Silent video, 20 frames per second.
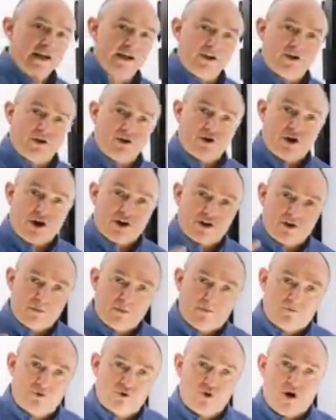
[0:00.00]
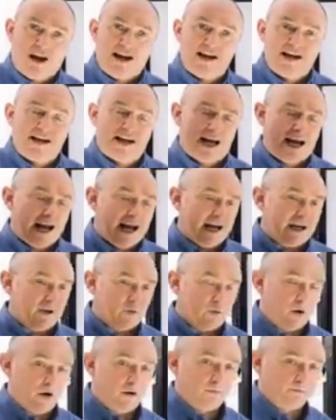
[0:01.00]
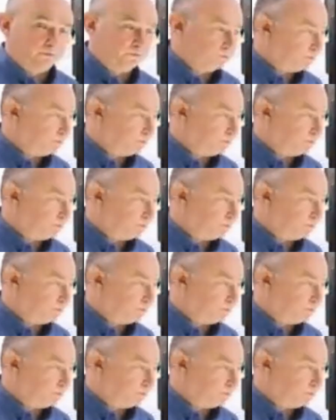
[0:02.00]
in conjunction with trend as well.